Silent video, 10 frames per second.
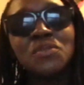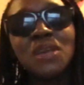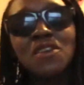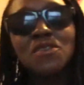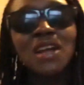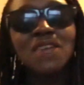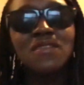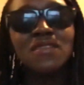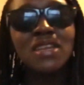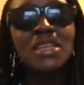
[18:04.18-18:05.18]
Me. I don't
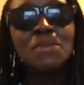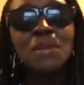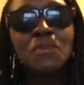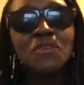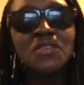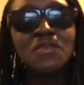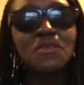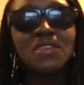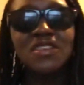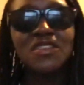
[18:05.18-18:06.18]
have any memories of
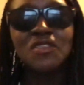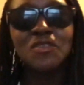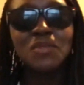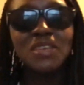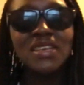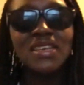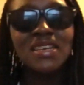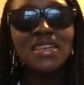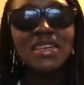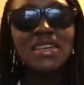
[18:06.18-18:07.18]
Excuse Me.
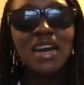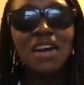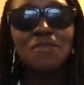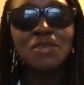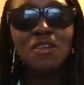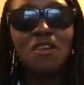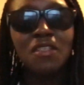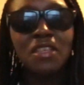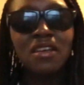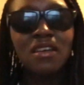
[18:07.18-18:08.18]
I don't
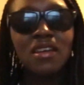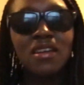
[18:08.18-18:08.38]
recall that.